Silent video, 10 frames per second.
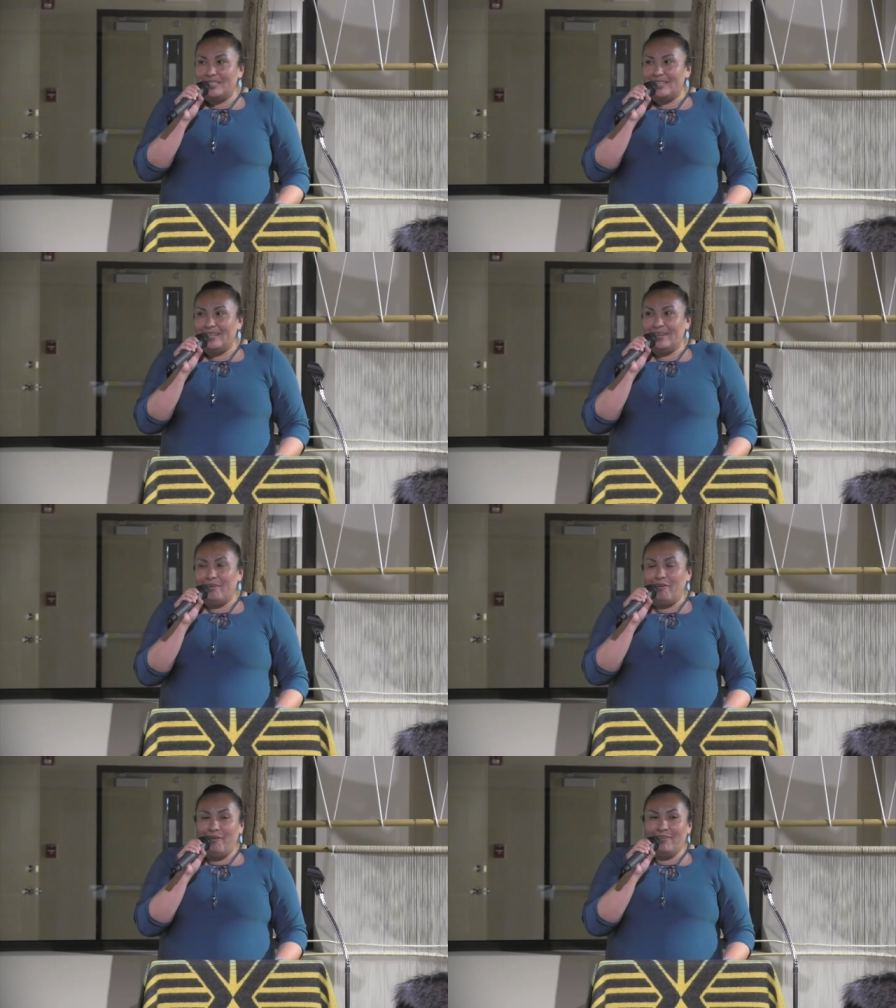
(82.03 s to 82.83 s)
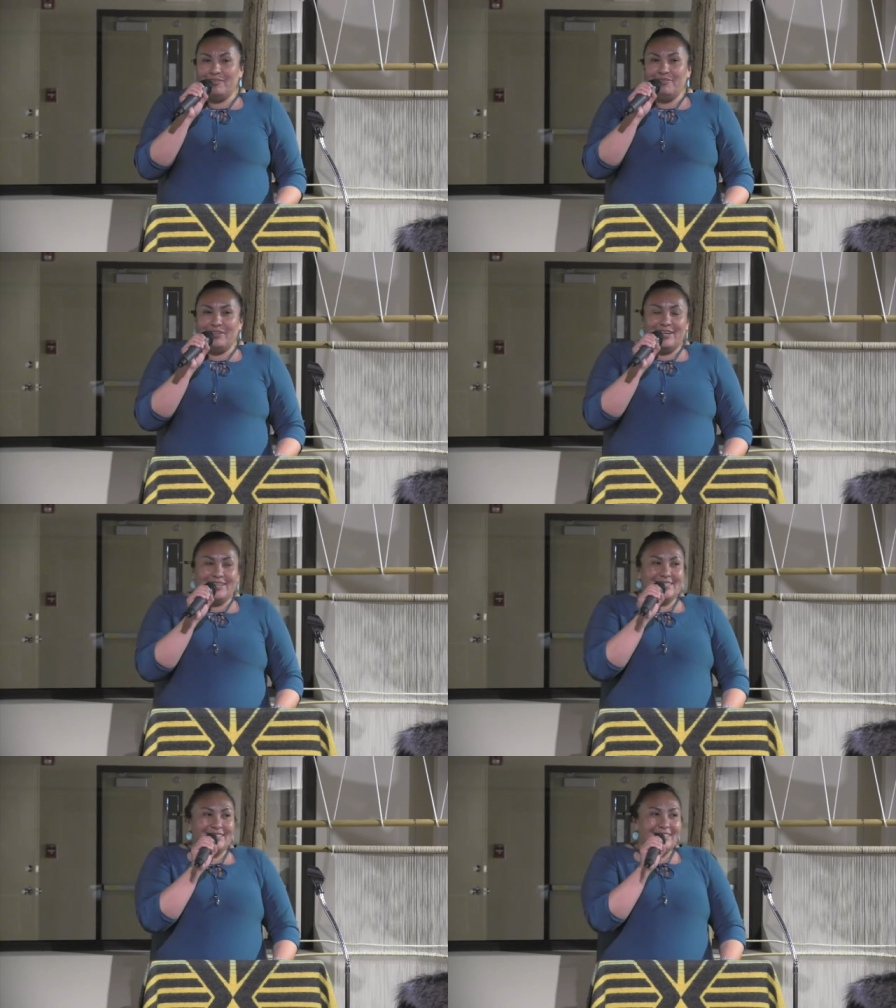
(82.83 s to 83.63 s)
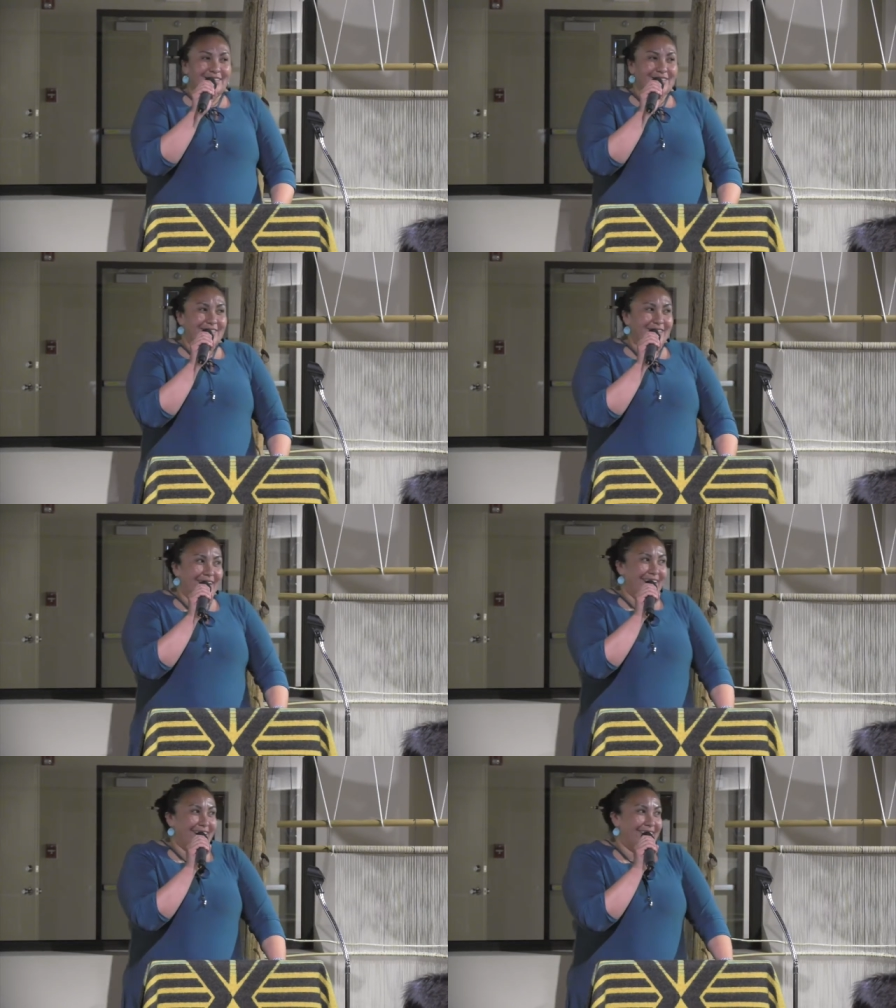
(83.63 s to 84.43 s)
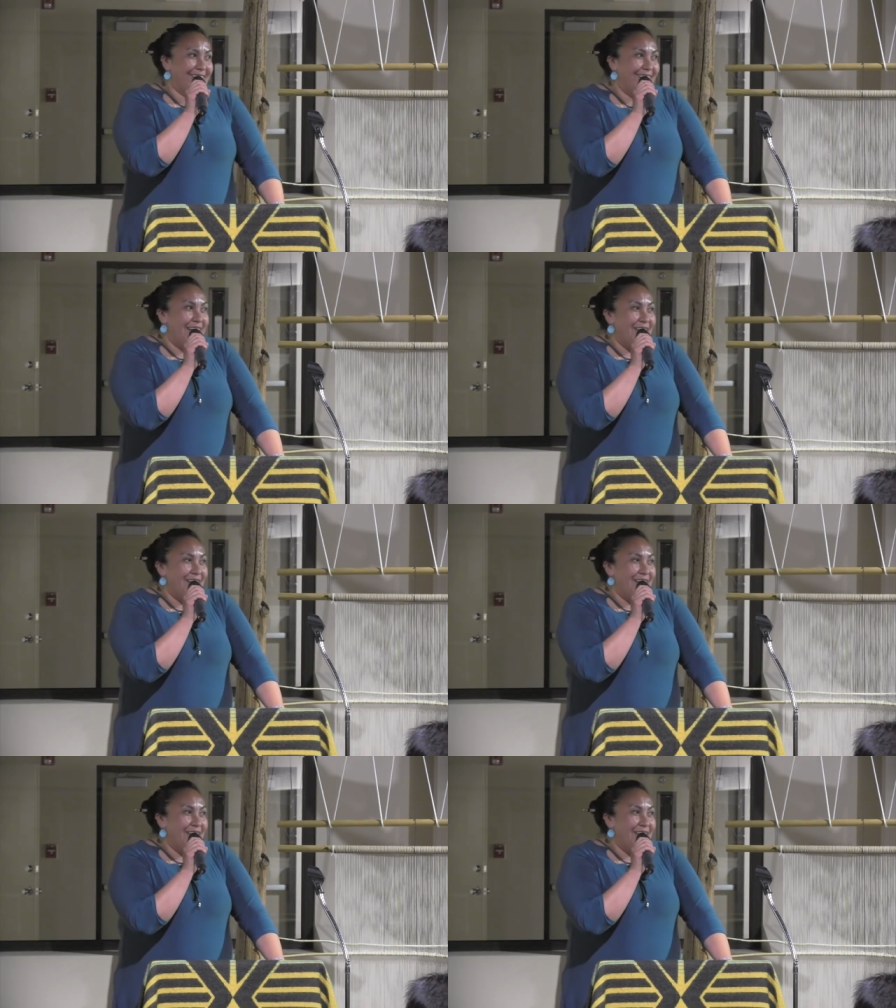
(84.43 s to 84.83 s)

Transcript: see all of you guys in here tonight and